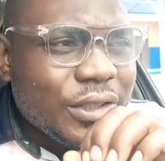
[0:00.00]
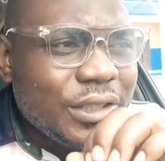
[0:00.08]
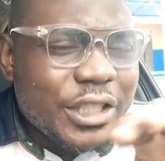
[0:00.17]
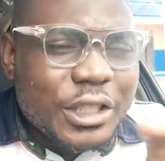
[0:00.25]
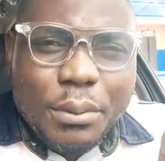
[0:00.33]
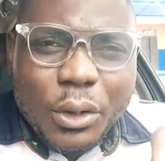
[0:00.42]

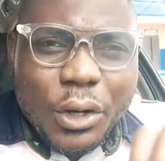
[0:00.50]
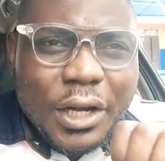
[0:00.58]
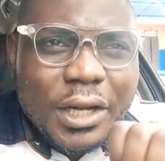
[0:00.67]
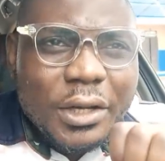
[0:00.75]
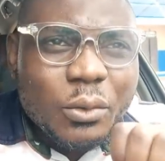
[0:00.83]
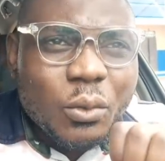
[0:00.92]
this
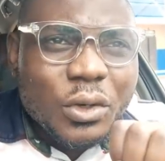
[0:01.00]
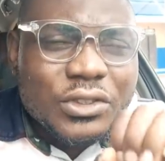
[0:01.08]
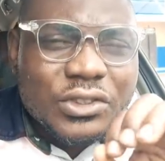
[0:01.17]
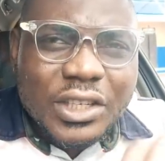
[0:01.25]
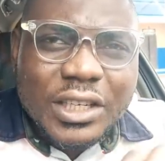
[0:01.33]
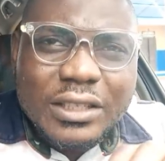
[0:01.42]
boy
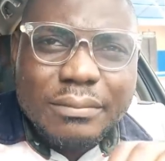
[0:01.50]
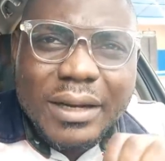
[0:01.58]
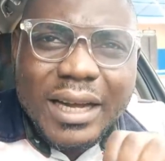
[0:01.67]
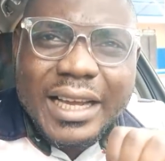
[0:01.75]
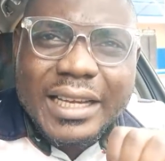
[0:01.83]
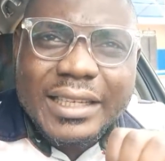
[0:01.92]
was seen
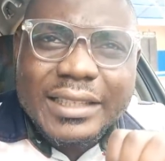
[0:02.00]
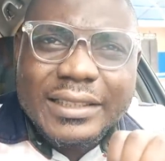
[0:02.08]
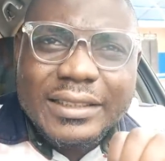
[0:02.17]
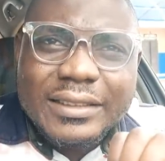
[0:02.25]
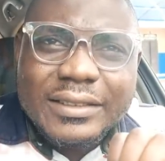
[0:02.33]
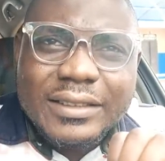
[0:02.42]
by
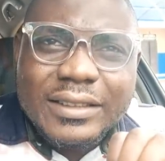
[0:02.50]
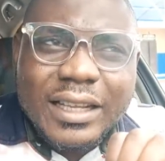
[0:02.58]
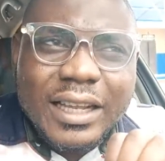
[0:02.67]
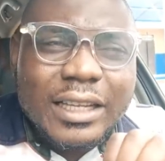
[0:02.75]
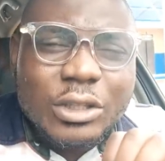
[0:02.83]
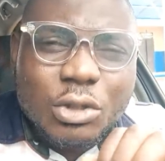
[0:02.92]

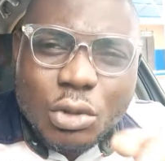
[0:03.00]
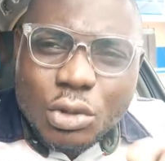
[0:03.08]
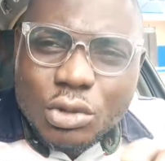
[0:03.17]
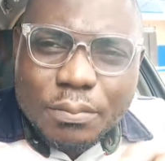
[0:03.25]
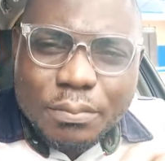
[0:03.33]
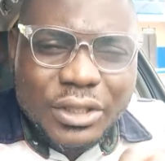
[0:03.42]
a
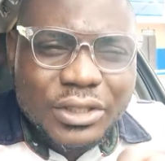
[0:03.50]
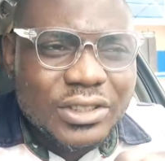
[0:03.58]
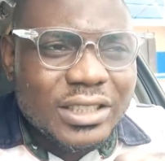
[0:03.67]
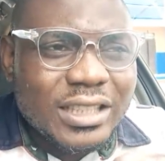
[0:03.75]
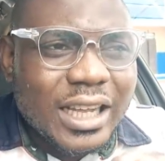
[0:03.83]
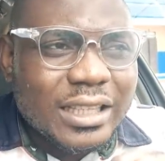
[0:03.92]
good
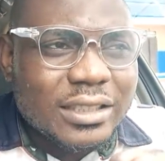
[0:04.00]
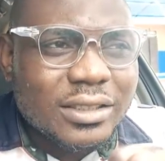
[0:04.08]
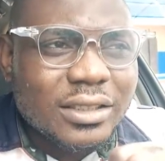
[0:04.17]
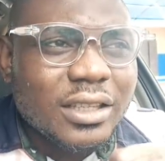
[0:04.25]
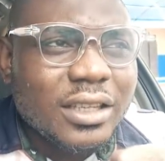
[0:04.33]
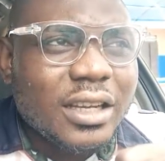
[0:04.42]
person that